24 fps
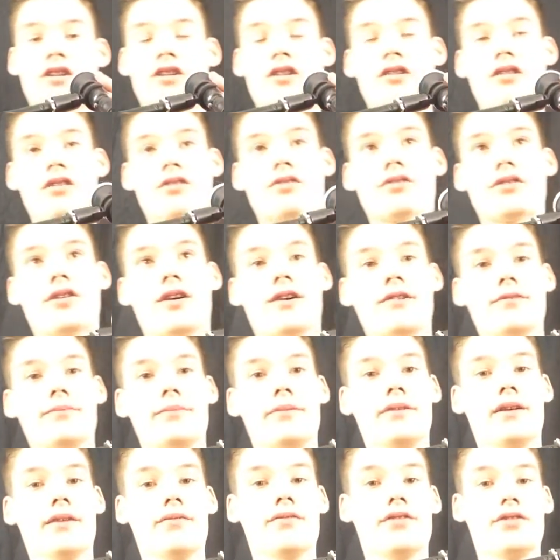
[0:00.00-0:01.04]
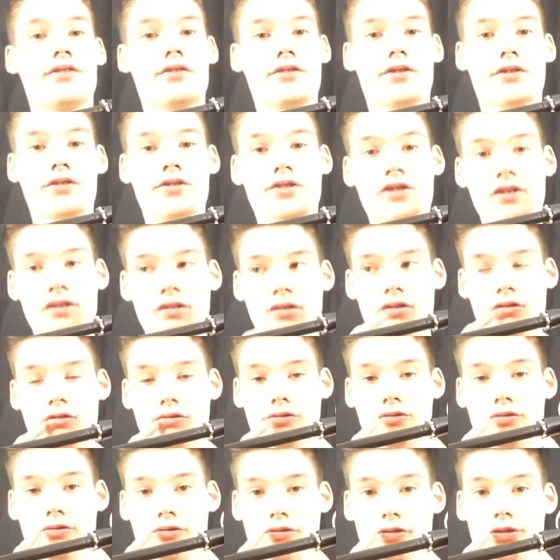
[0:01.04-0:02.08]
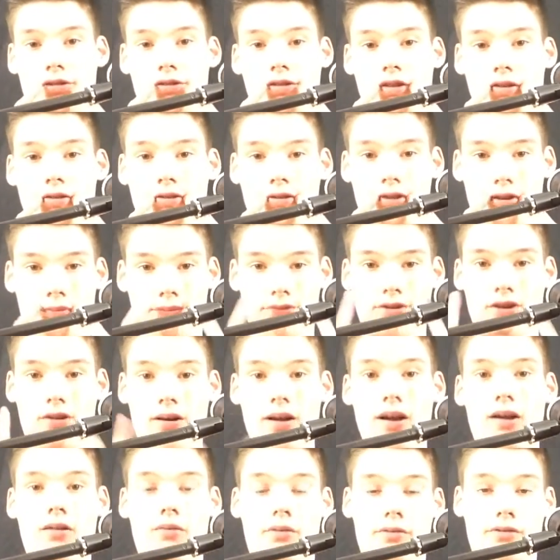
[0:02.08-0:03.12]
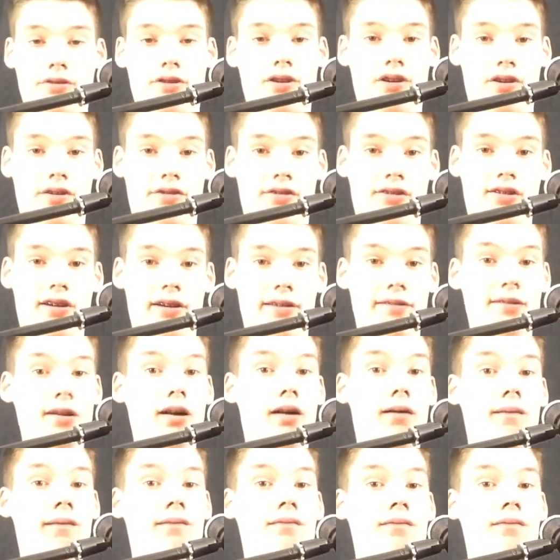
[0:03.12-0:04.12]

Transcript: Soft PFT, you just let your lips go out when you're done and you let it go.